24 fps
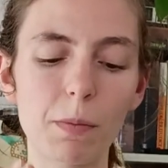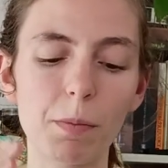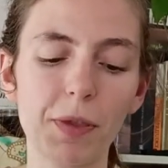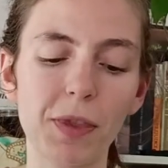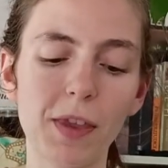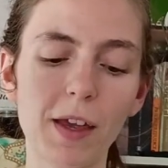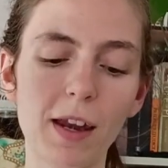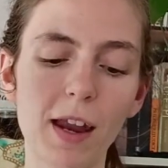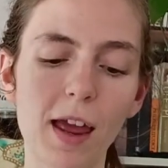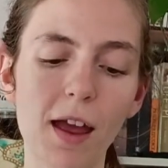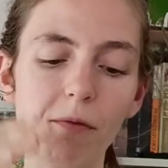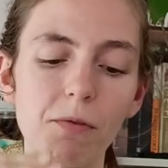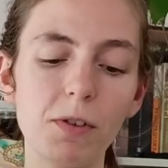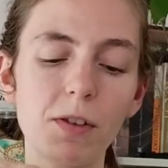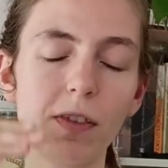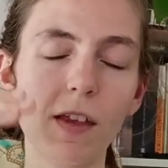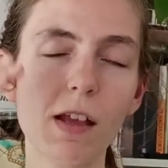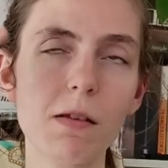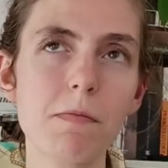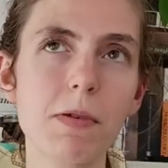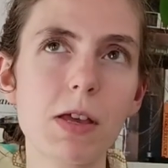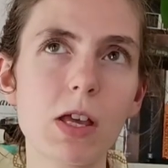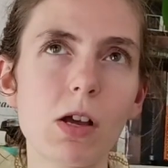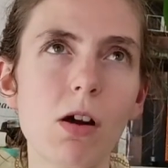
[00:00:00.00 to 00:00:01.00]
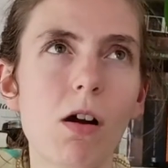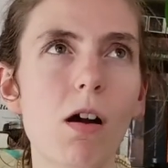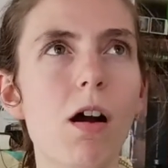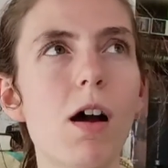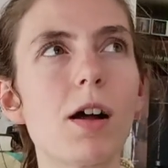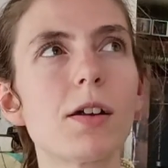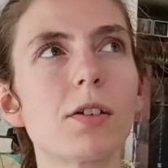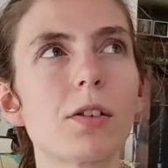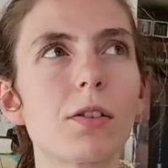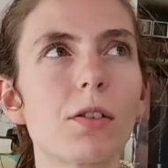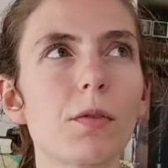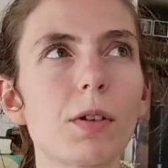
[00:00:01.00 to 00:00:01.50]
But then everything
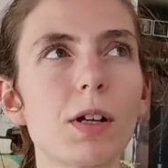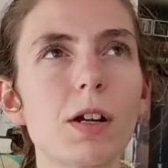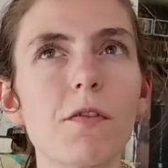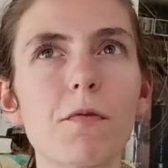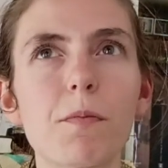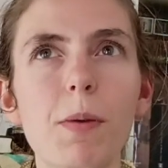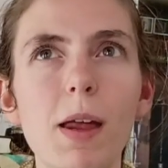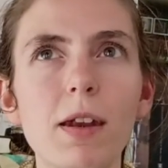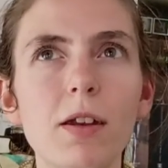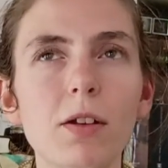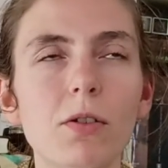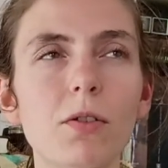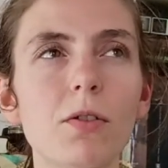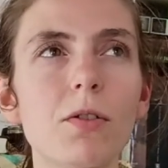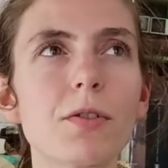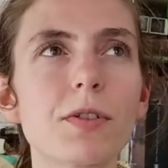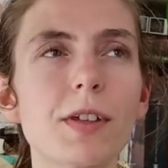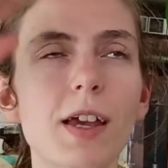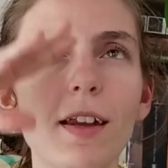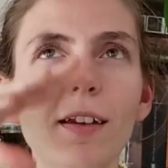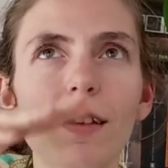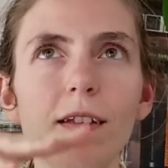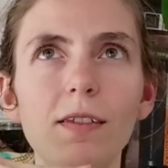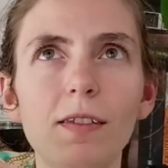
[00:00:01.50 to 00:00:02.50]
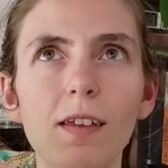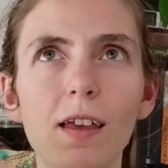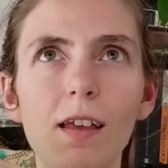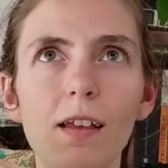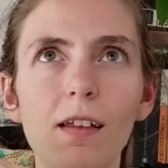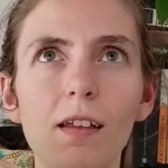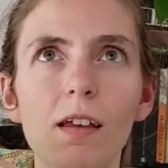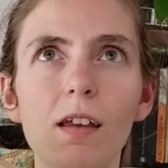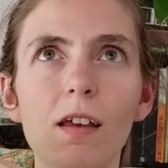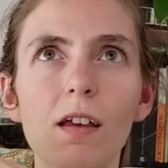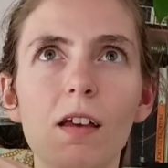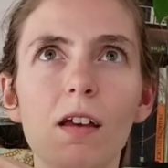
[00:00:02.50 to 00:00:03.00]
beyond Three of Pentacles,
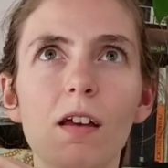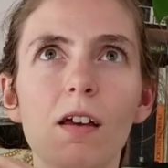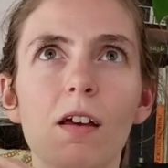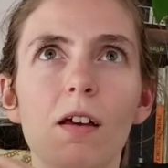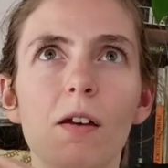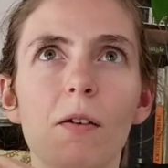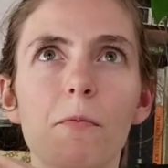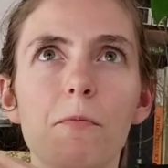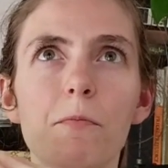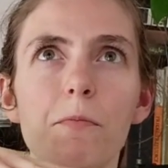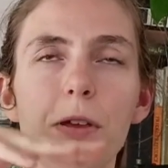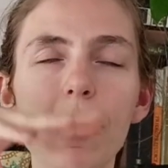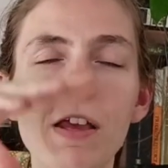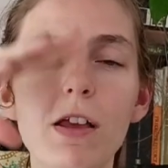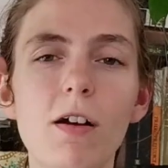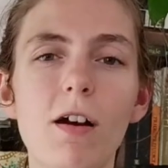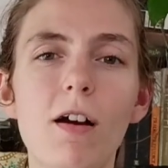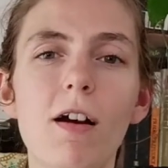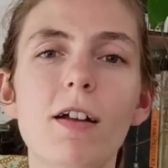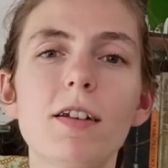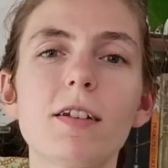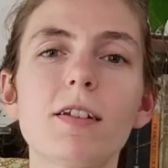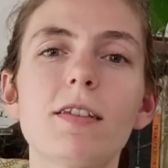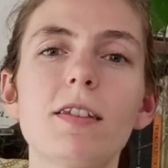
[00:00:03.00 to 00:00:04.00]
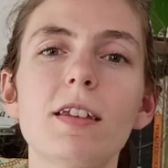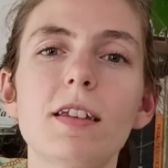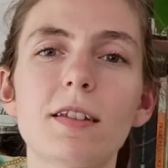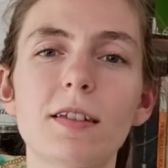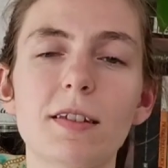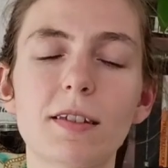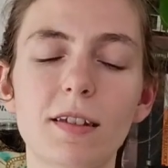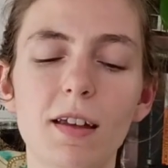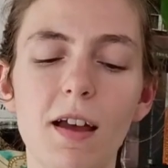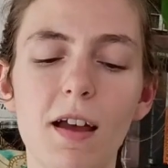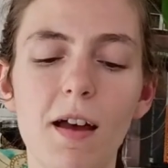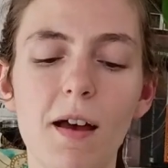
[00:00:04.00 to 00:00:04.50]
anything beyond
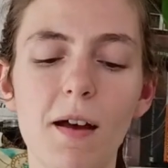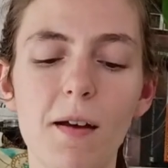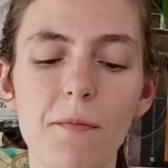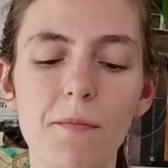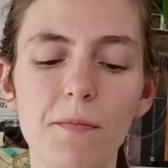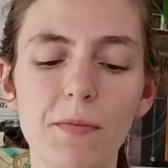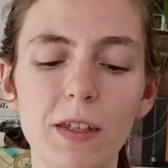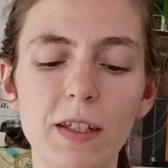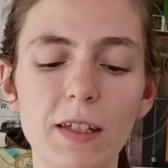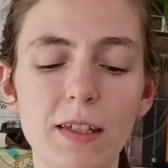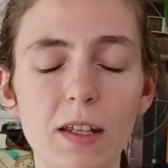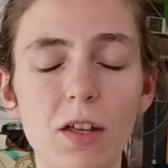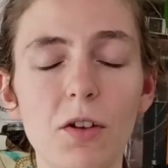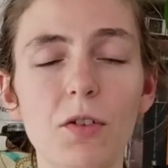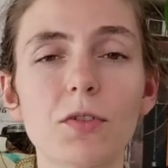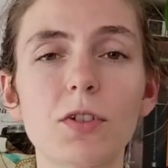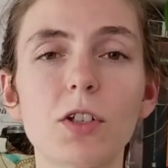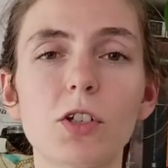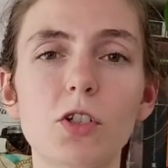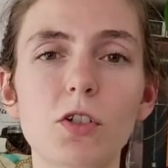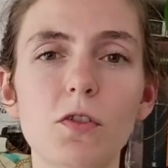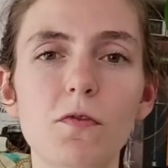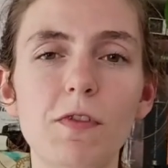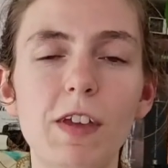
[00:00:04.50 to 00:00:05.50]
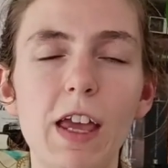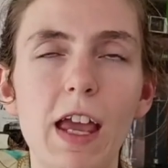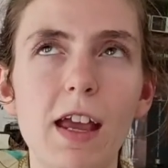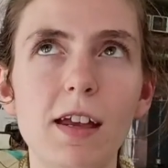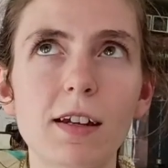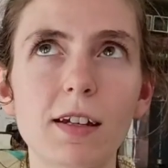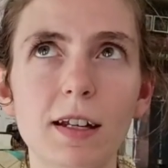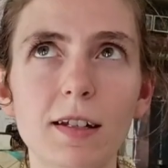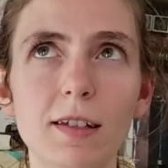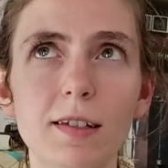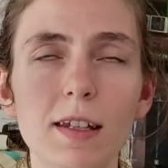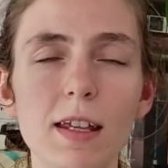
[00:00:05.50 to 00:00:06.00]
this, the skills that you've
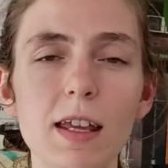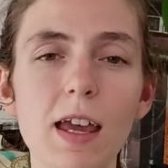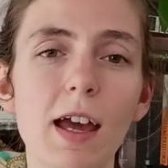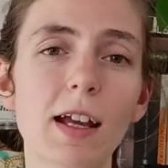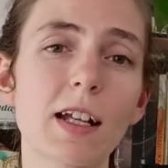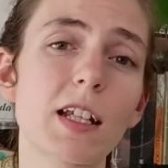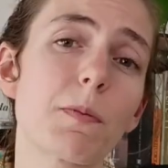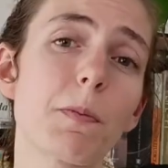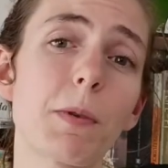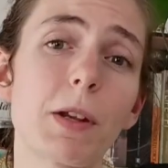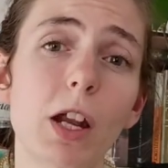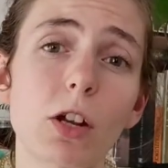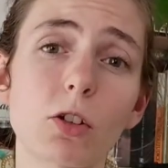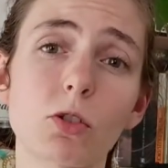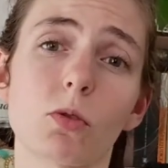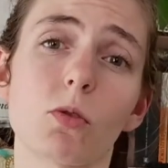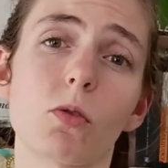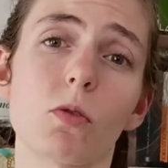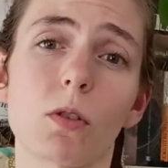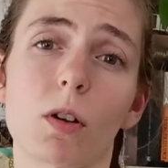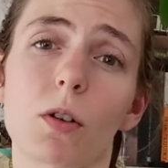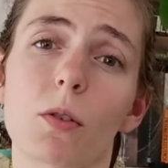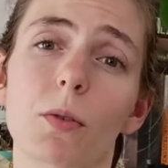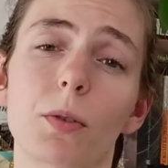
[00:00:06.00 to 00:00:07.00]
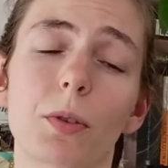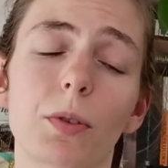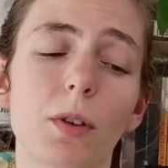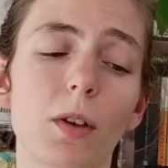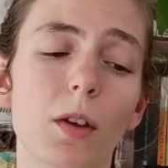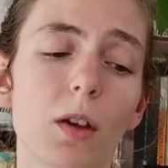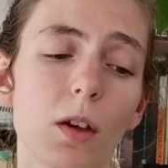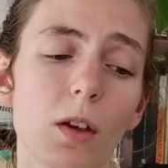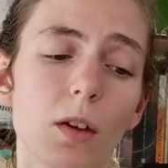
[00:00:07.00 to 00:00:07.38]
gained, I see exponential growth.